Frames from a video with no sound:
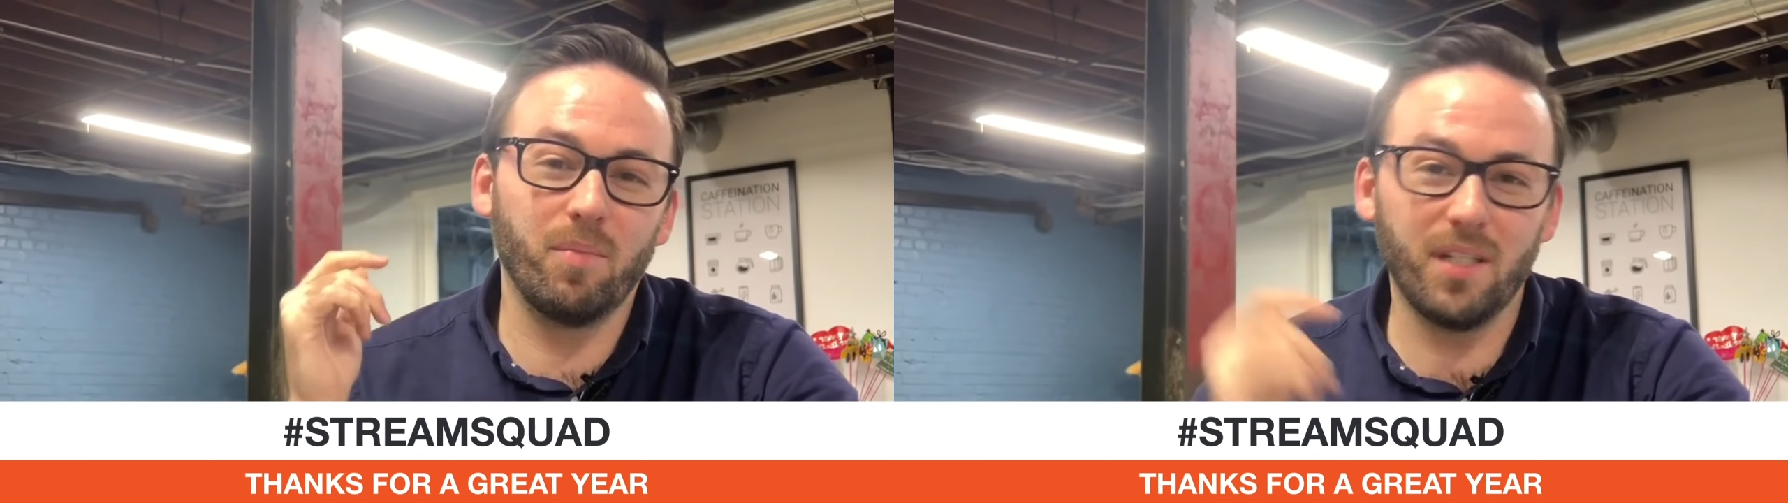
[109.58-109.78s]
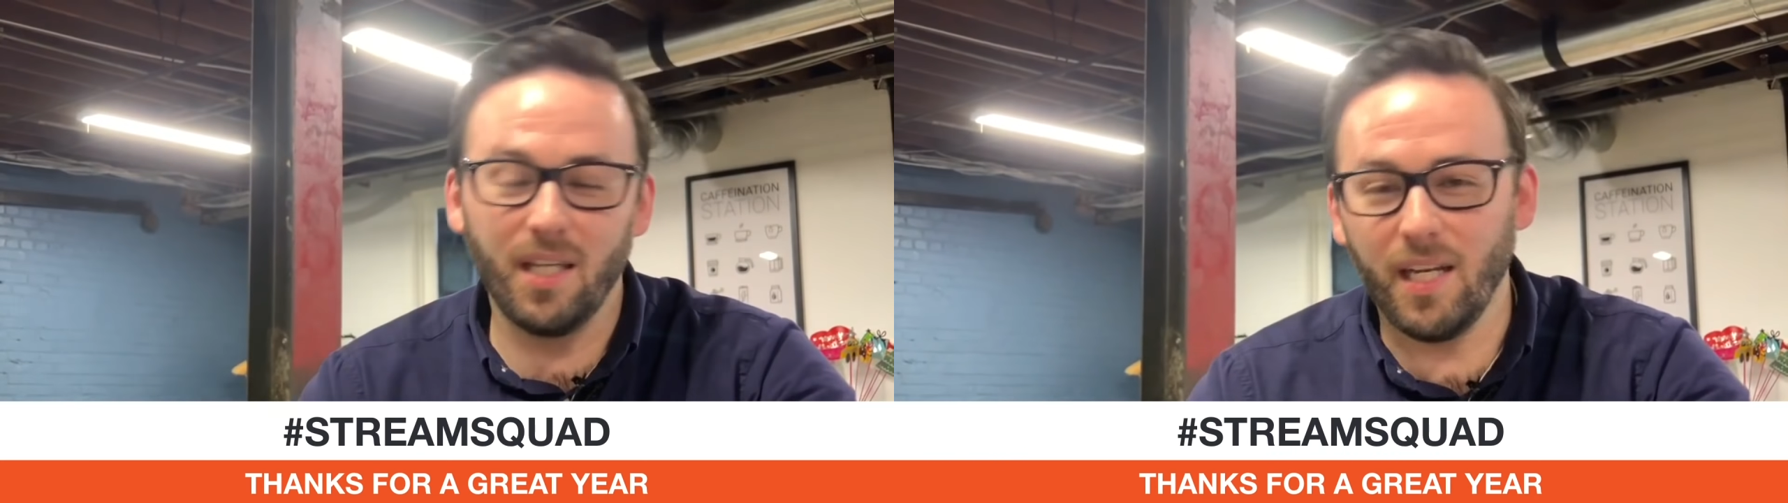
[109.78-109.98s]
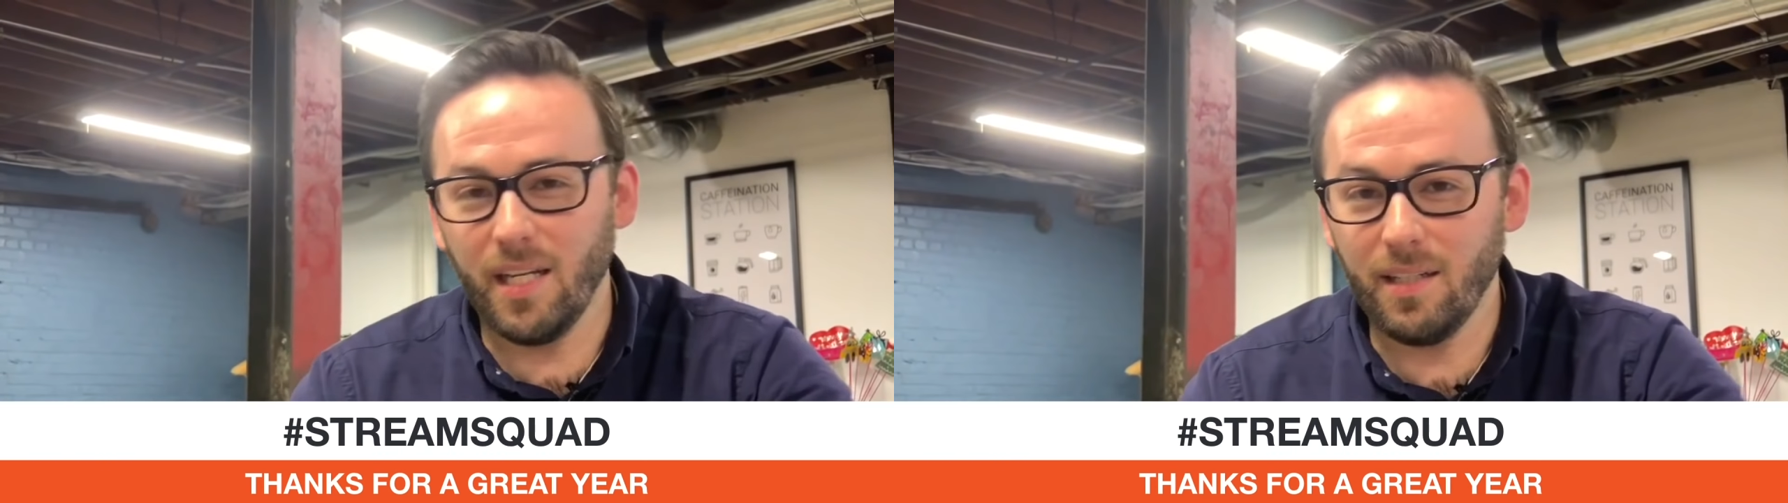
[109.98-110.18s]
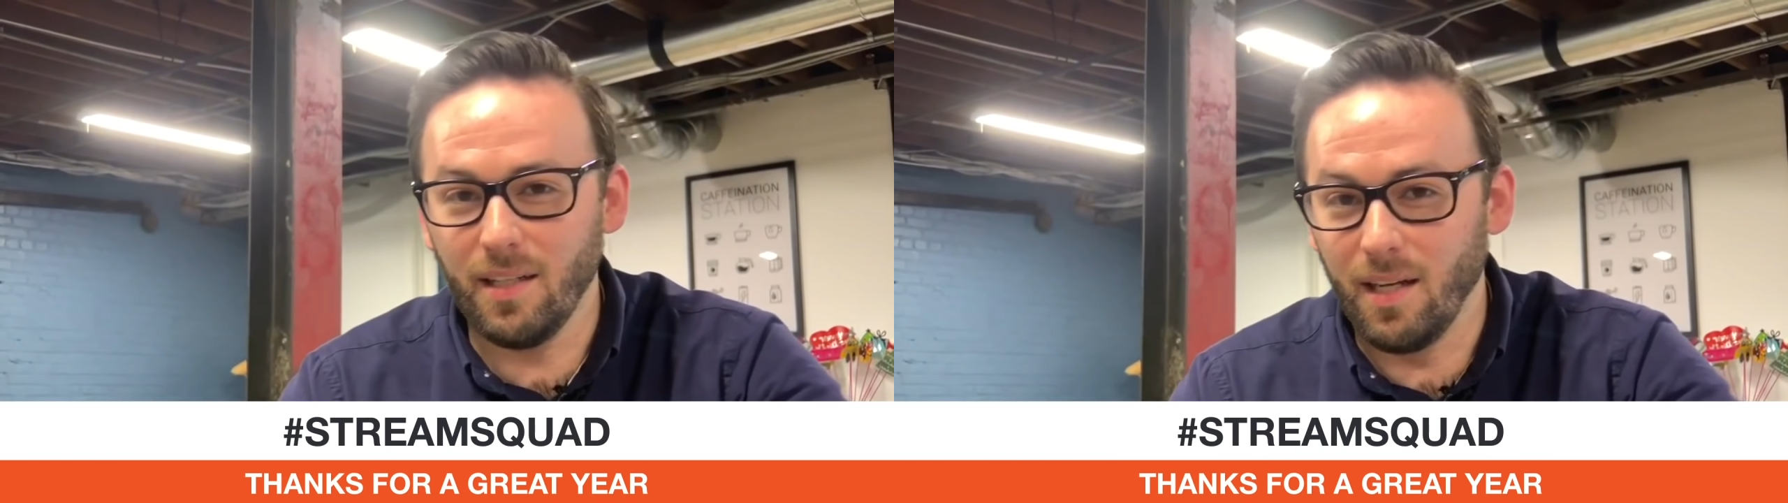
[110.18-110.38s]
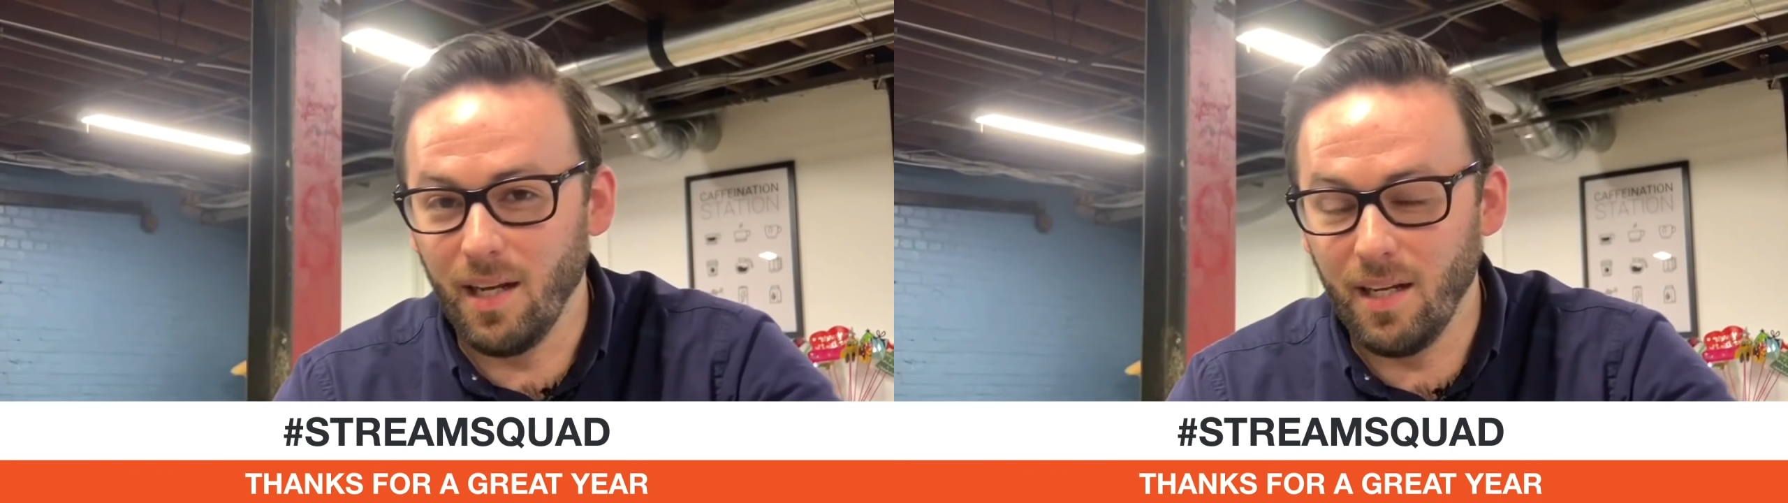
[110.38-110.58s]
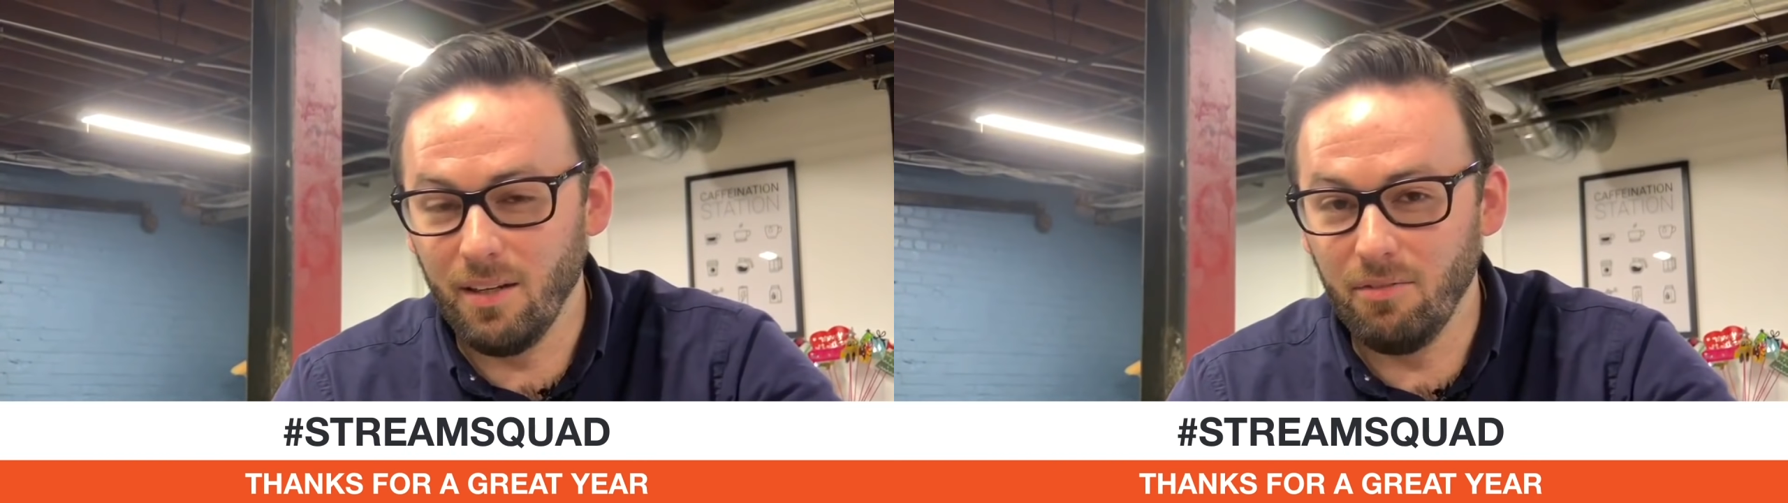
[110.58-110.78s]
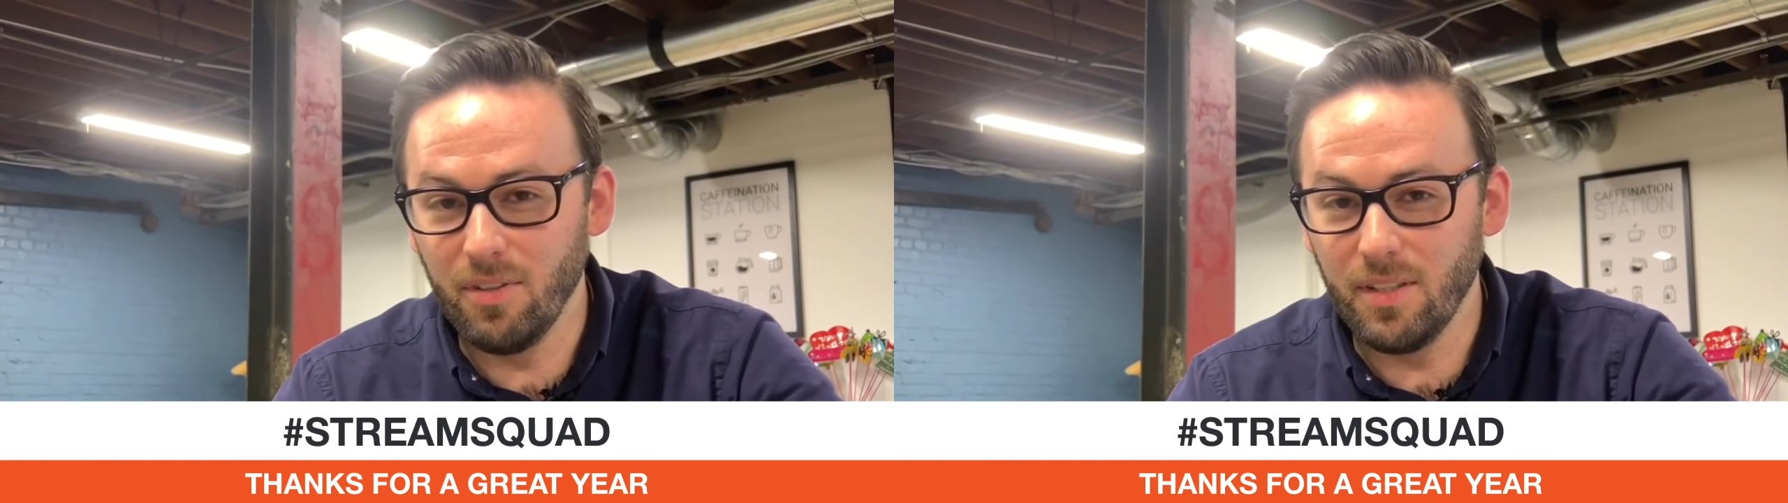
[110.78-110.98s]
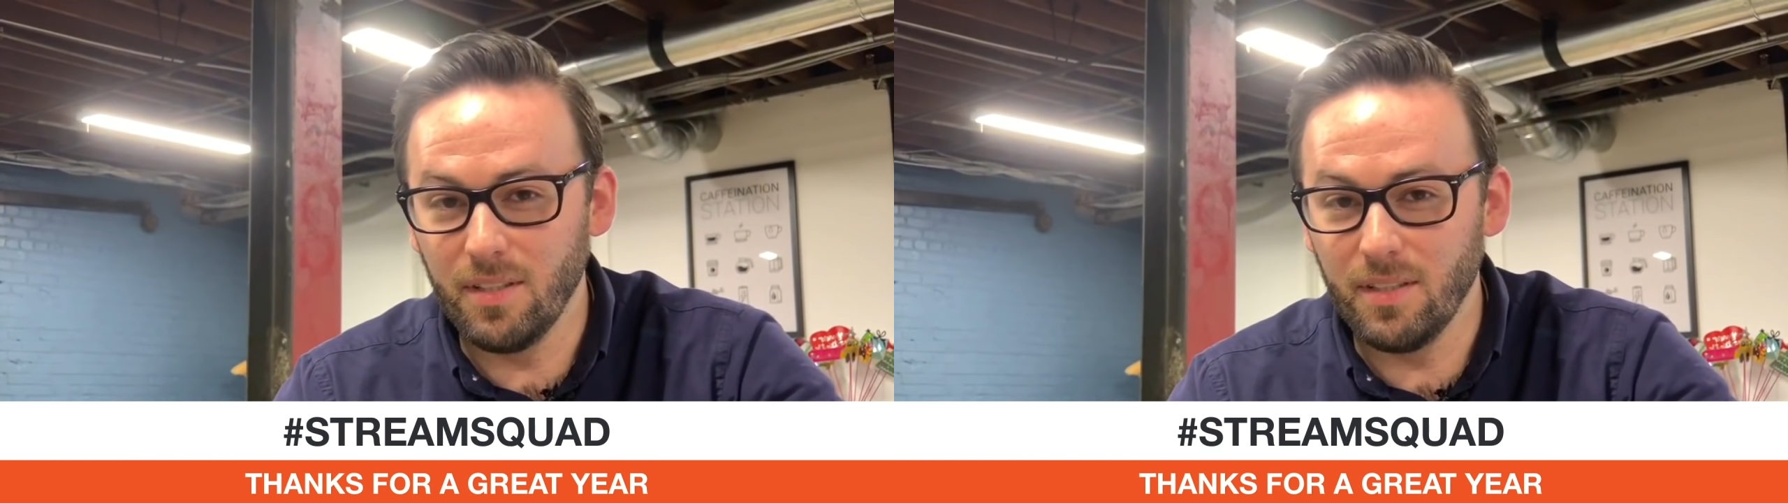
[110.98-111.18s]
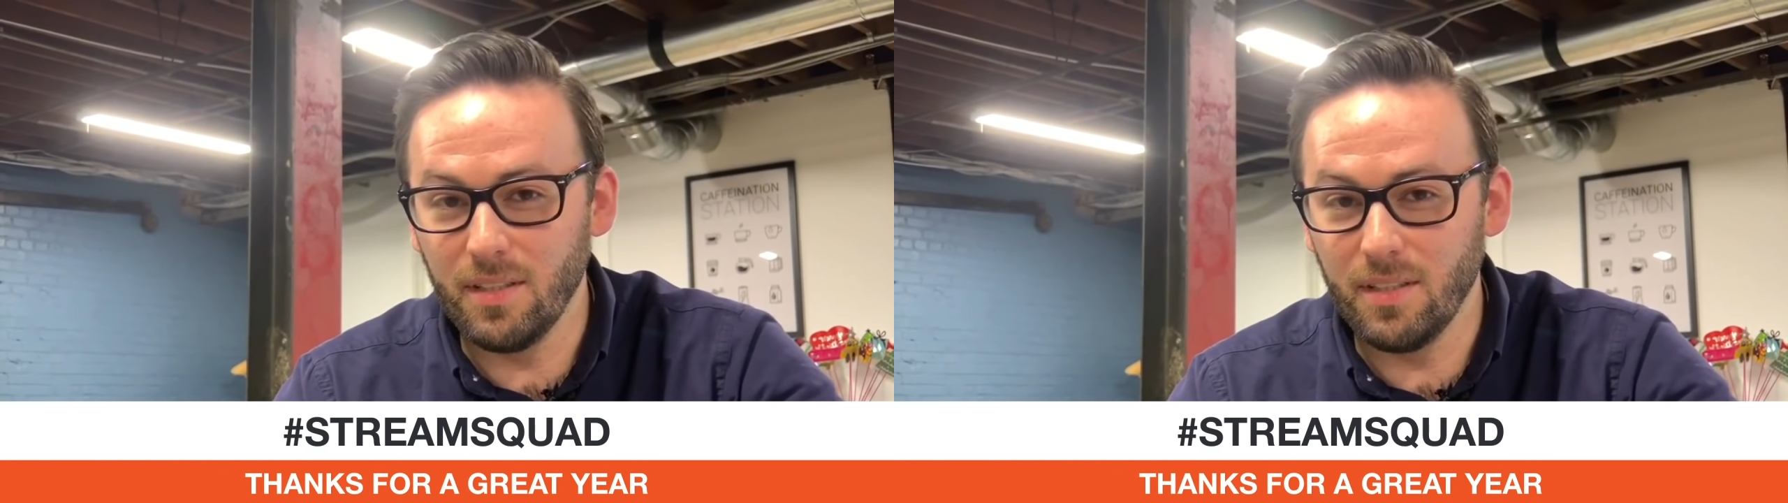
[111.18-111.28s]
the beginning of